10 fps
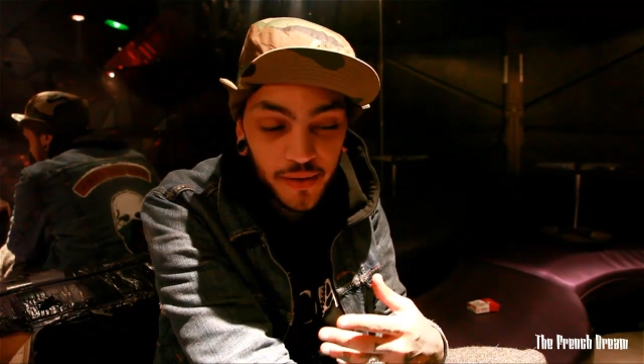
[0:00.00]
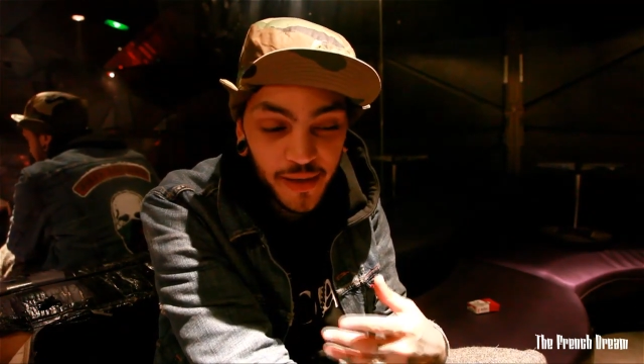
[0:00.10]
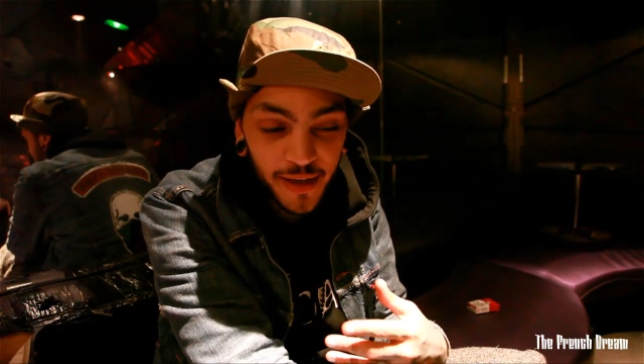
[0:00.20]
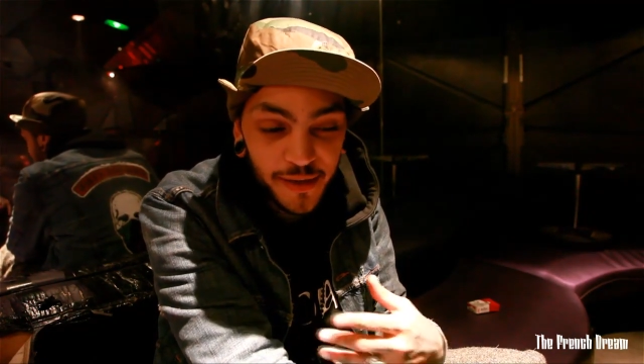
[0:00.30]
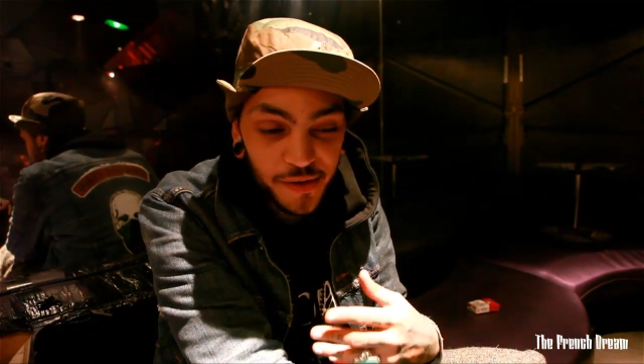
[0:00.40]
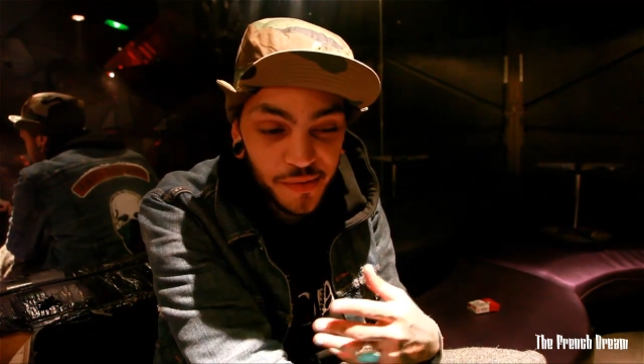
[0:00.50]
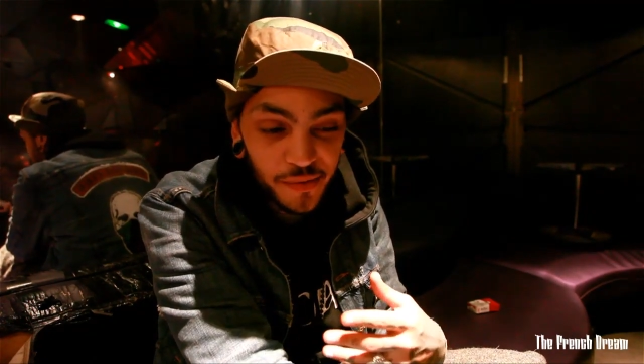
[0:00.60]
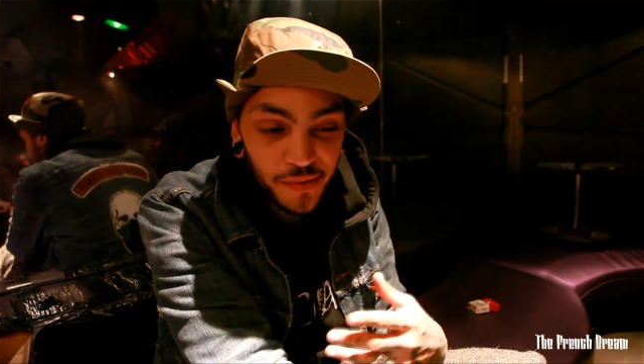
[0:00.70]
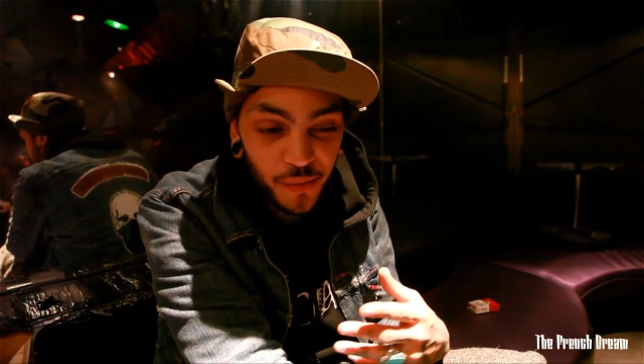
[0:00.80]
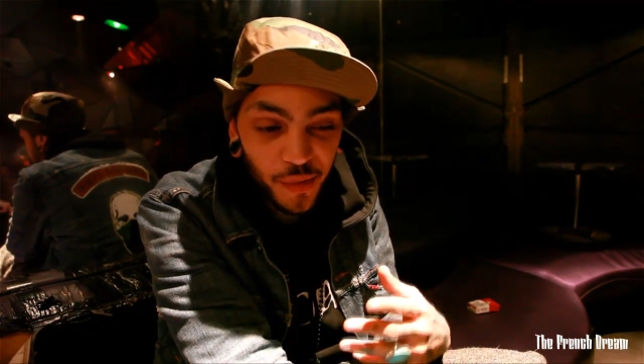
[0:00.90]
that
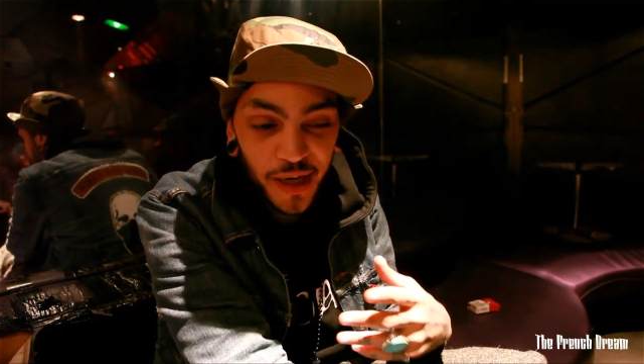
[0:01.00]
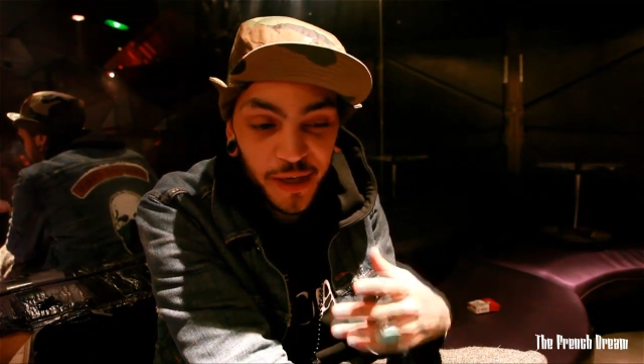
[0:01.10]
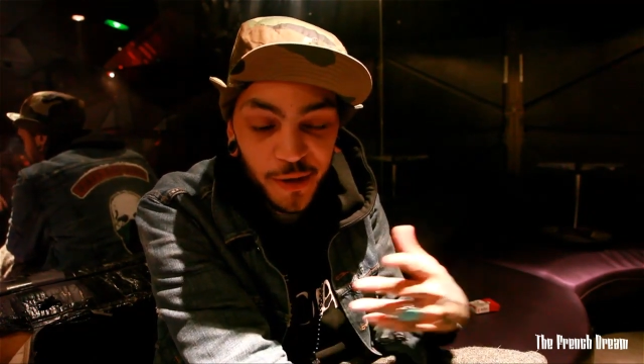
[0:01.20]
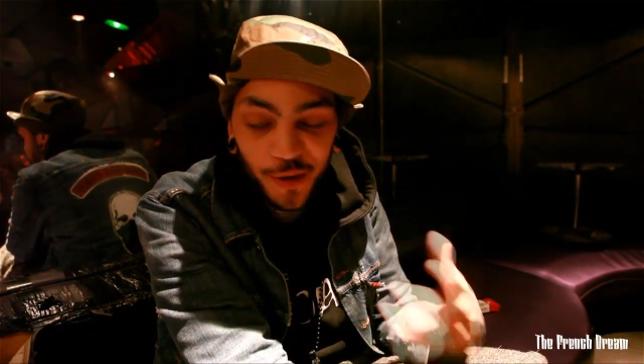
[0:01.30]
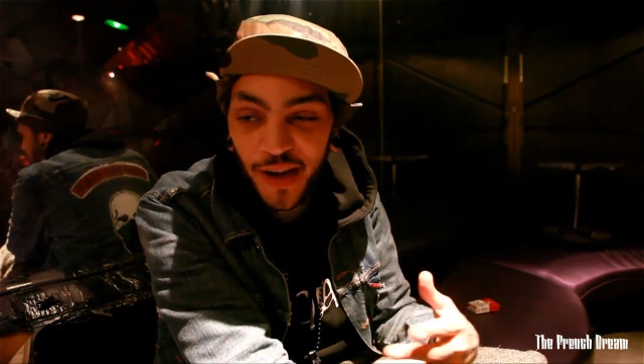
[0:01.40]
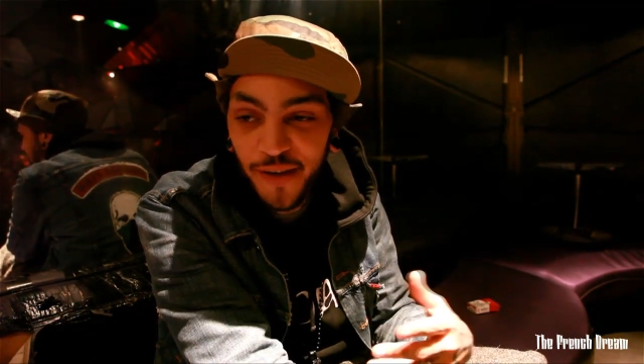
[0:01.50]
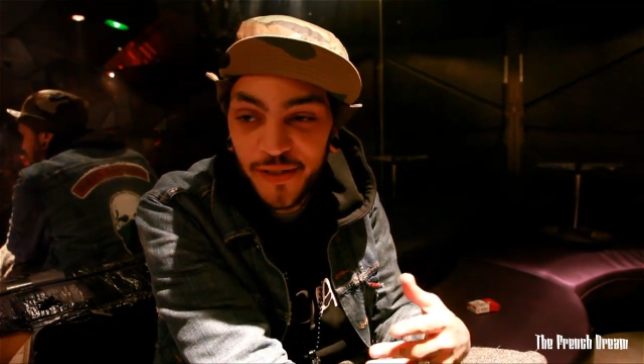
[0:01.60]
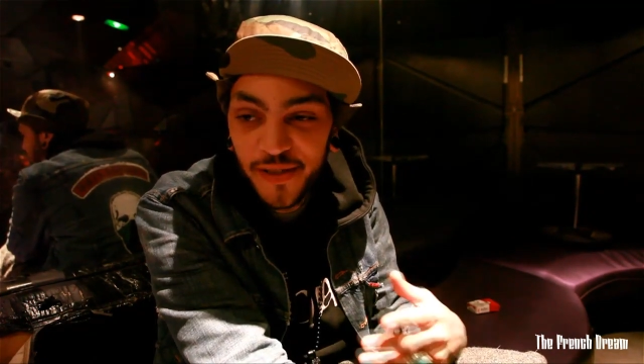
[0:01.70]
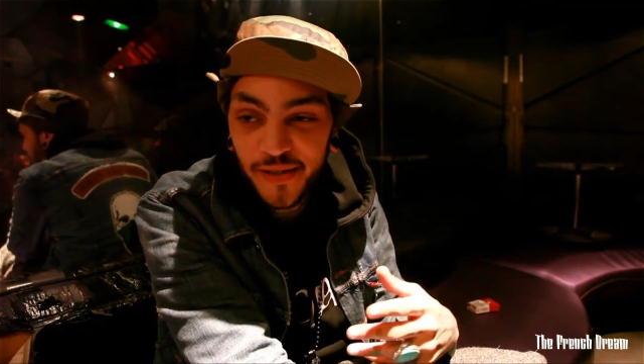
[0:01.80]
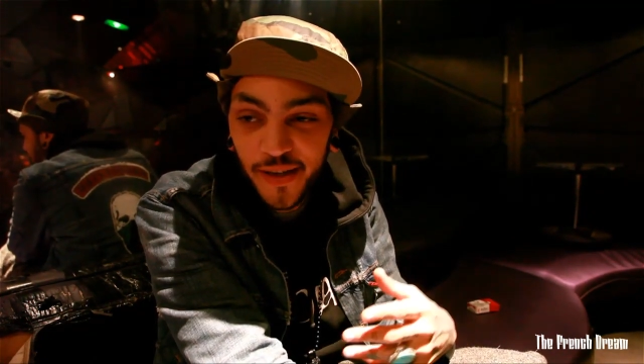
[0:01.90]
when I hear
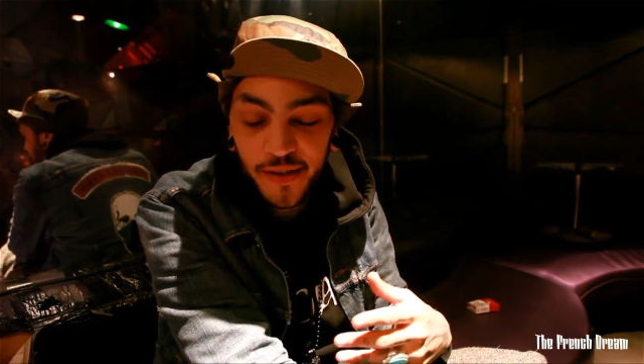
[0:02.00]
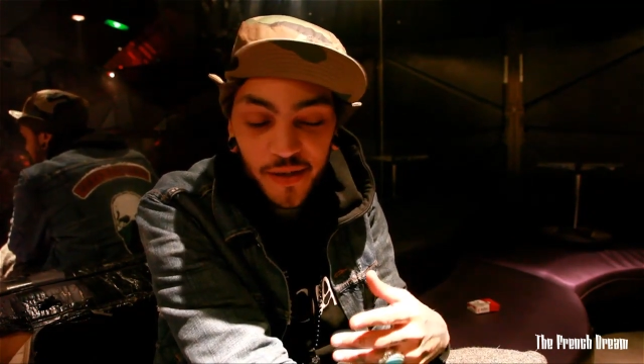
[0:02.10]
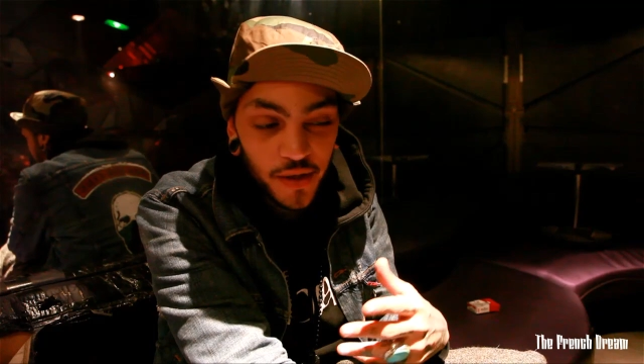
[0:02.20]
Travis, it's like,